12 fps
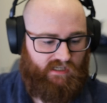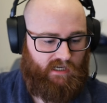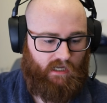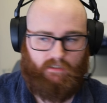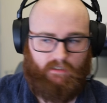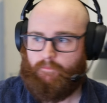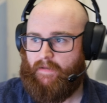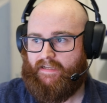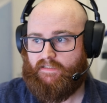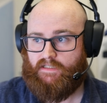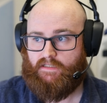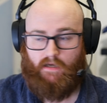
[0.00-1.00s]
coloured
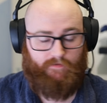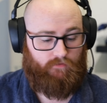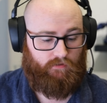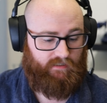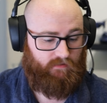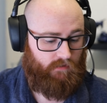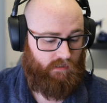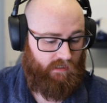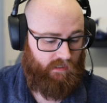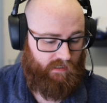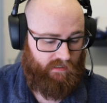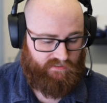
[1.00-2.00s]
paints that I've got now,
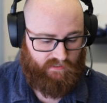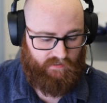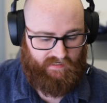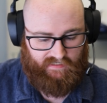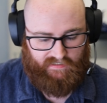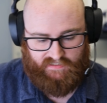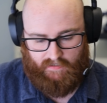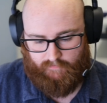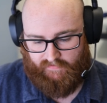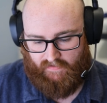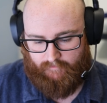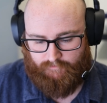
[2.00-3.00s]
so he needs an update.